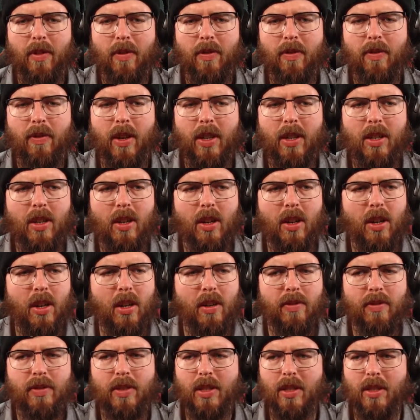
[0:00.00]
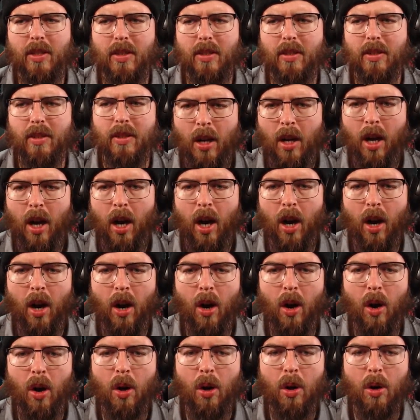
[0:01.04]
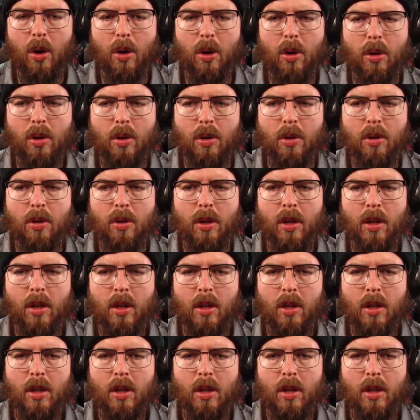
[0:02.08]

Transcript: Fuck off, dude. Oh,